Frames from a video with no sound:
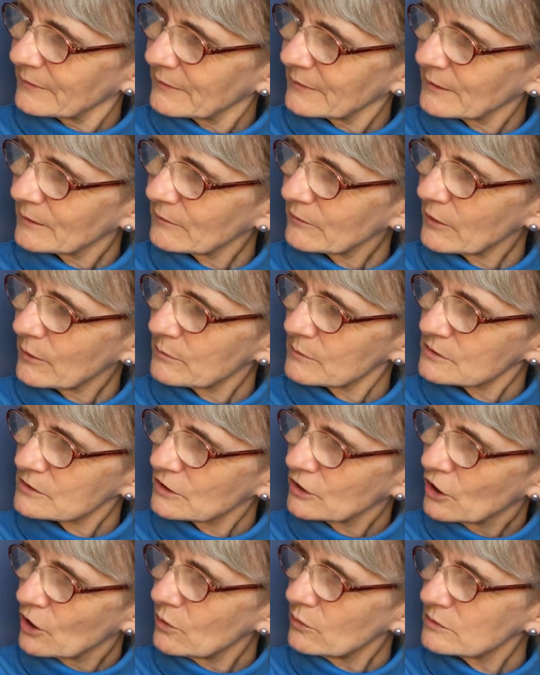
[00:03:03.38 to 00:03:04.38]
the farmer's
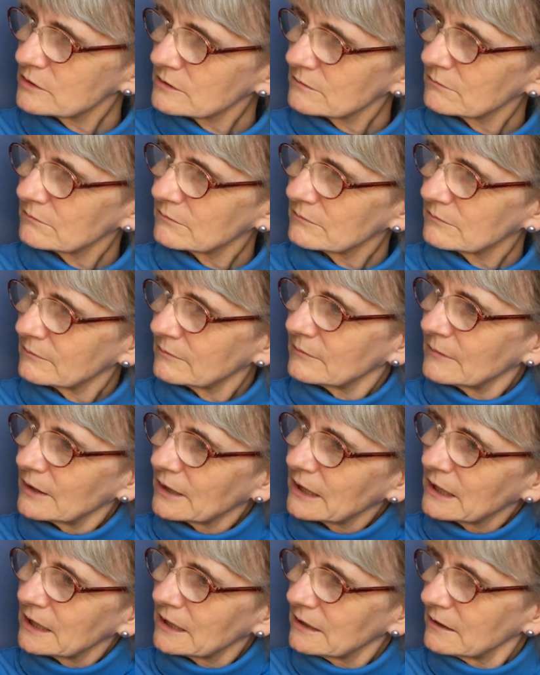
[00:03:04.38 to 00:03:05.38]
goat, a
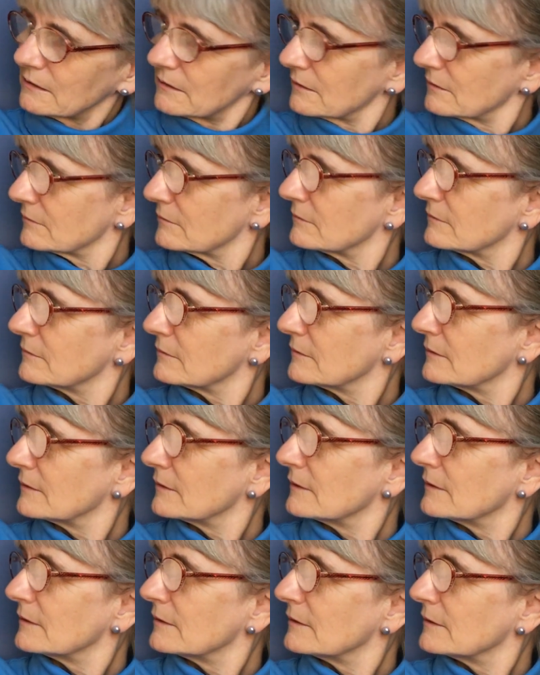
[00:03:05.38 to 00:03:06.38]
kid.
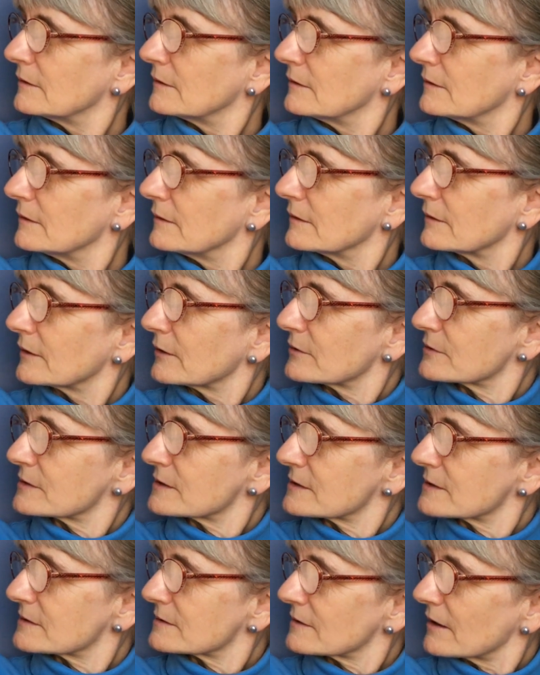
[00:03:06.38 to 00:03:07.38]
There's
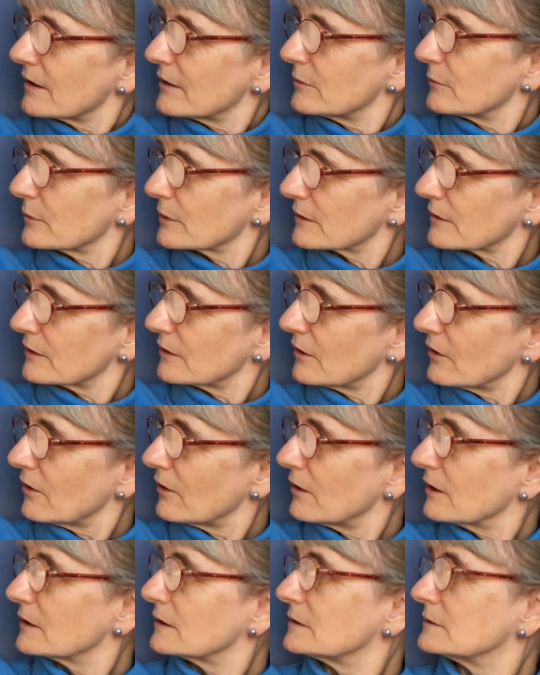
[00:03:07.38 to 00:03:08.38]
his son with the
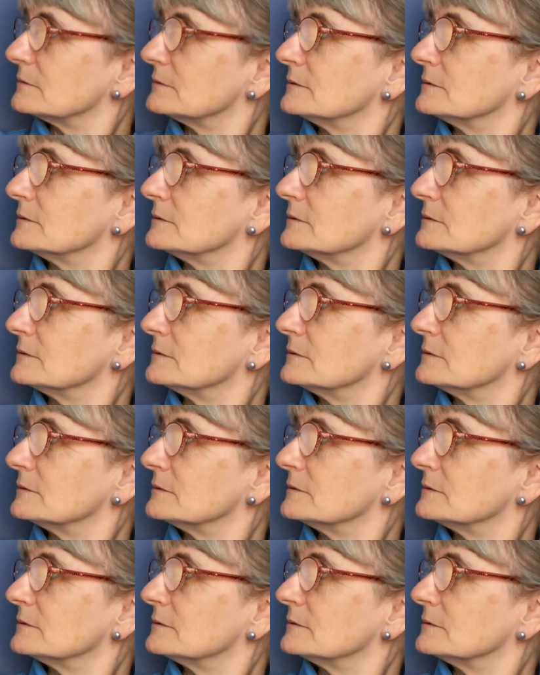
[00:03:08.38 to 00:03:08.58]
dog.